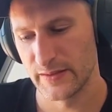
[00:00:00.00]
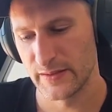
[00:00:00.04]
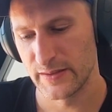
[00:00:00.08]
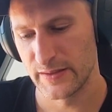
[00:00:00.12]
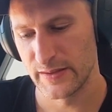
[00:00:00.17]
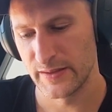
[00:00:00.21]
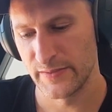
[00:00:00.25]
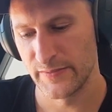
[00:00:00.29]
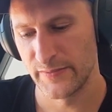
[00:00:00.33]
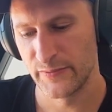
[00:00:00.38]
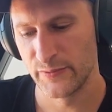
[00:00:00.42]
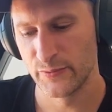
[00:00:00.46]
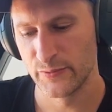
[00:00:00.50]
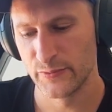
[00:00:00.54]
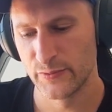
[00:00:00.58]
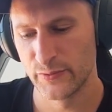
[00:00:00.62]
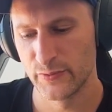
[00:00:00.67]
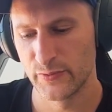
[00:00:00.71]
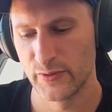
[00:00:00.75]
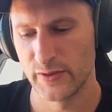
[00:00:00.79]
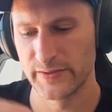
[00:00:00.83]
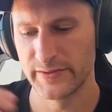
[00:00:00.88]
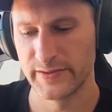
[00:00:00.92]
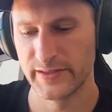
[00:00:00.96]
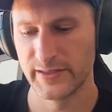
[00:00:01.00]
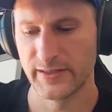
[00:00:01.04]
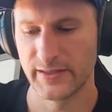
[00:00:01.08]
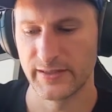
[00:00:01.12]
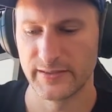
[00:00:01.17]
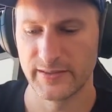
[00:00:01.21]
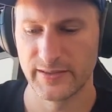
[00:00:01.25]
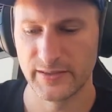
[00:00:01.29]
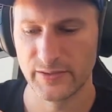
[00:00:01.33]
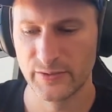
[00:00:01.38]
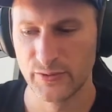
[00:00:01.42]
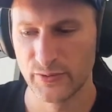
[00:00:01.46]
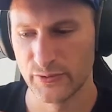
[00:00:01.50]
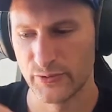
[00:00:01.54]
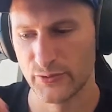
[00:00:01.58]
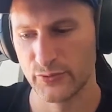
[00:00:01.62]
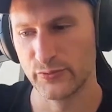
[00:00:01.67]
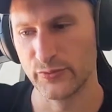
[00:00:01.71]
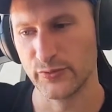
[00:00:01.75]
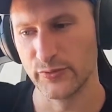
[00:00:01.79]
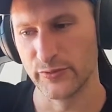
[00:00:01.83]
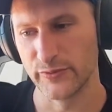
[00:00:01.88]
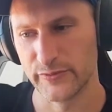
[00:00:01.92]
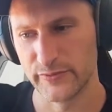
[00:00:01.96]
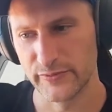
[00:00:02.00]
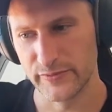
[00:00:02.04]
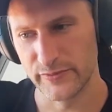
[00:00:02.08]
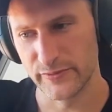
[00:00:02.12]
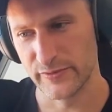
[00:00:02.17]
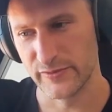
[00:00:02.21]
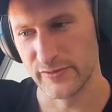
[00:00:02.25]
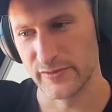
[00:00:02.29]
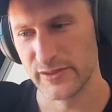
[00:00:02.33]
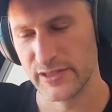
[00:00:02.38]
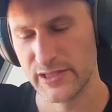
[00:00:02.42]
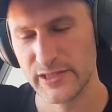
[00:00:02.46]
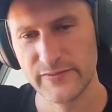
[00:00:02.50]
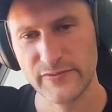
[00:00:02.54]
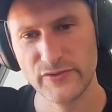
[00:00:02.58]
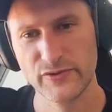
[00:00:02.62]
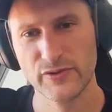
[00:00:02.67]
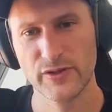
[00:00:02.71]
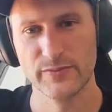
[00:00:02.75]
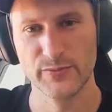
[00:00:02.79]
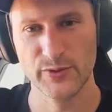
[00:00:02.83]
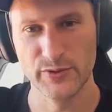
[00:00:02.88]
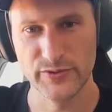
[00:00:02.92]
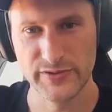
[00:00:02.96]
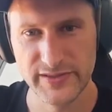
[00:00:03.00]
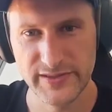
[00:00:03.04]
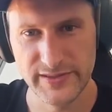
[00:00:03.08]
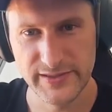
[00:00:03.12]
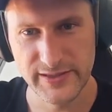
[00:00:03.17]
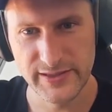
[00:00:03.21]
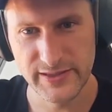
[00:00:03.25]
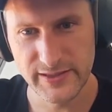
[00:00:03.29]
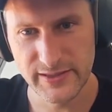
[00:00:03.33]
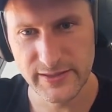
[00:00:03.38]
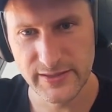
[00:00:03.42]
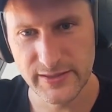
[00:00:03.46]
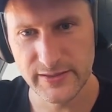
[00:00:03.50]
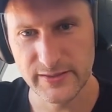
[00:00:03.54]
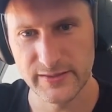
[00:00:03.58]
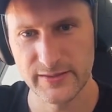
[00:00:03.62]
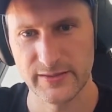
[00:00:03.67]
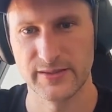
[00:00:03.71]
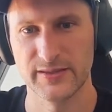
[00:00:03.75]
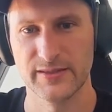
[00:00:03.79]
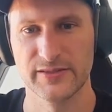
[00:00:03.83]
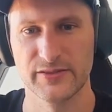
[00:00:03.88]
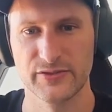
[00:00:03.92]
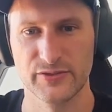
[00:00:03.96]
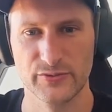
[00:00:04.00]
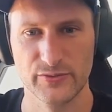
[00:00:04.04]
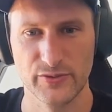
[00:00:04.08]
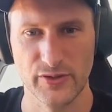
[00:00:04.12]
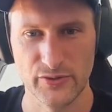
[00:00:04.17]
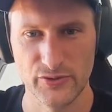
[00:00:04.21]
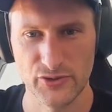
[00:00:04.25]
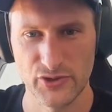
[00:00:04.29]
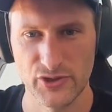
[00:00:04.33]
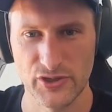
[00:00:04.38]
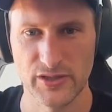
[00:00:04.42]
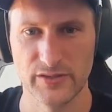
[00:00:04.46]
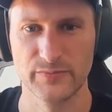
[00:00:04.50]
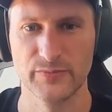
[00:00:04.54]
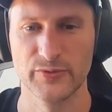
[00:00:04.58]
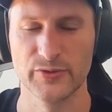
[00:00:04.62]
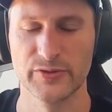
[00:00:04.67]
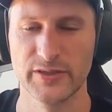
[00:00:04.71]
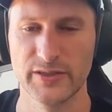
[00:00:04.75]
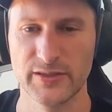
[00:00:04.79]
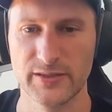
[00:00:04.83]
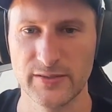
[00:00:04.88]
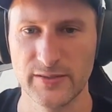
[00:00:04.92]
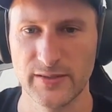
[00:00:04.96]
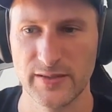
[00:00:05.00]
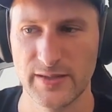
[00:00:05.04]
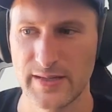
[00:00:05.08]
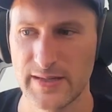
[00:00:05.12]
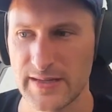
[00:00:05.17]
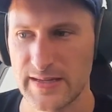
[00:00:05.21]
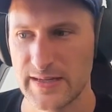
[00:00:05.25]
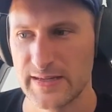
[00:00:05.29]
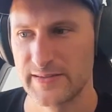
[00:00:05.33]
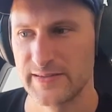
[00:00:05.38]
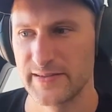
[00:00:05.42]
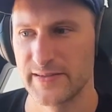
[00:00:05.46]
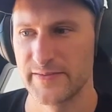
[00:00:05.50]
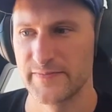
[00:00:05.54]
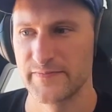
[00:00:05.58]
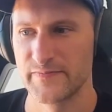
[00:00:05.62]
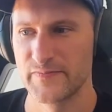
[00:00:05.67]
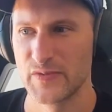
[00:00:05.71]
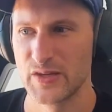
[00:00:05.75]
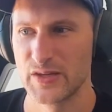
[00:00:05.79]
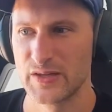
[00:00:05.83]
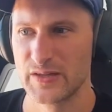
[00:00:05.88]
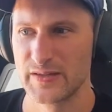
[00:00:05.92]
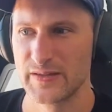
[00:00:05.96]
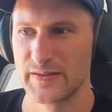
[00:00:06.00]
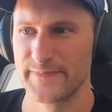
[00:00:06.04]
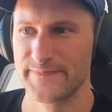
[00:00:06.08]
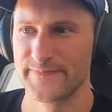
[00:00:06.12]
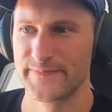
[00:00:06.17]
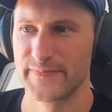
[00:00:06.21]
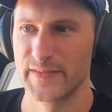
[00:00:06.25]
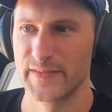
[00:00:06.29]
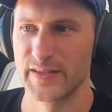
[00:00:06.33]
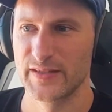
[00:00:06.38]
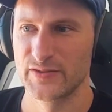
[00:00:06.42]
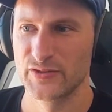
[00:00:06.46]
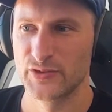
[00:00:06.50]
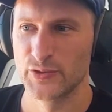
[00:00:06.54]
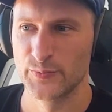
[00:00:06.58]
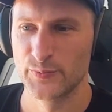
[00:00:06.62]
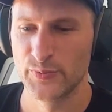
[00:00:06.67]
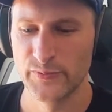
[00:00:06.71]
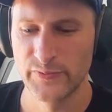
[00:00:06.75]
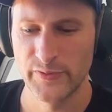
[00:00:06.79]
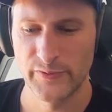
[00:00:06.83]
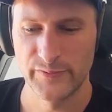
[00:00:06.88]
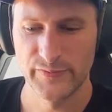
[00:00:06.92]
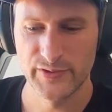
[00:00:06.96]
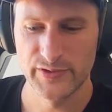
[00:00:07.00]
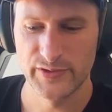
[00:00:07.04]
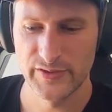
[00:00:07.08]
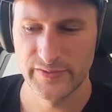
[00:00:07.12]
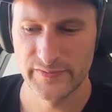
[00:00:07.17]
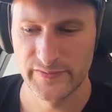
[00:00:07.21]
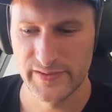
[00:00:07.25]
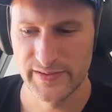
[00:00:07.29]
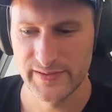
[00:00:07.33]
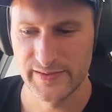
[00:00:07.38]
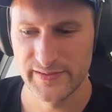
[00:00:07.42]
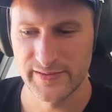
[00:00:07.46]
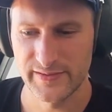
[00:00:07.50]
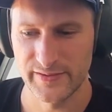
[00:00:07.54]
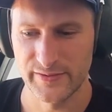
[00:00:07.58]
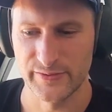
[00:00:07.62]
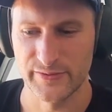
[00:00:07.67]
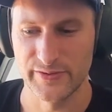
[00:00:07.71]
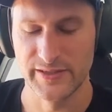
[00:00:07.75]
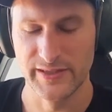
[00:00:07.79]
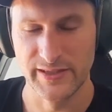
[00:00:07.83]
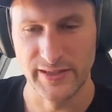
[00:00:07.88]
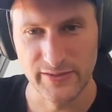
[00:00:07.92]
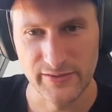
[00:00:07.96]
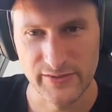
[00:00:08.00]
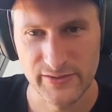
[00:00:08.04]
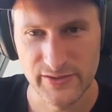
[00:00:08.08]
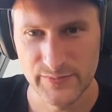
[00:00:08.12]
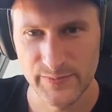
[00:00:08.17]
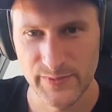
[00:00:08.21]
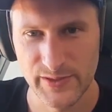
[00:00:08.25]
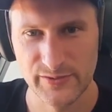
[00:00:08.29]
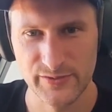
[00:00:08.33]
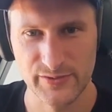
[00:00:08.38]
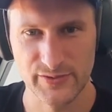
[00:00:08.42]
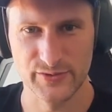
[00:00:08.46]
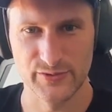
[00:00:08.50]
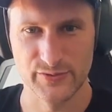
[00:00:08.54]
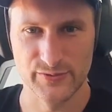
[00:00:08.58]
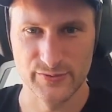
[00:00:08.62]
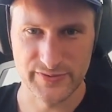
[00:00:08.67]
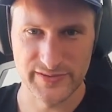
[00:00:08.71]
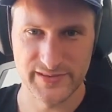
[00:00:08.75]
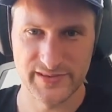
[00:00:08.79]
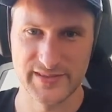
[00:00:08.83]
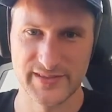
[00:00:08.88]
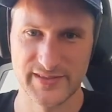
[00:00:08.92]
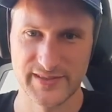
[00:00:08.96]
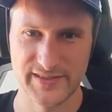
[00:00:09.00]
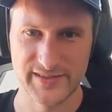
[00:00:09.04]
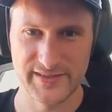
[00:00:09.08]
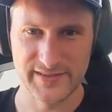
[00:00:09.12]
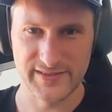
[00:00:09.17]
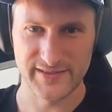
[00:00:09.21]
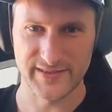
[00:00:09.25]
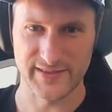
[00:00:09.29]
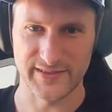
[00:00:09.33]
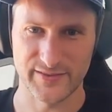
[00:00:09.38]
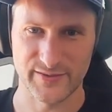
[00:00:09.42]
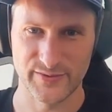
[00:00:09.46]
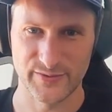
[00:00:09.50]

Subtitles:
if you do lending and it go to a individual multisig, like the Unchained model, then the proof of reserve is inherent because you see that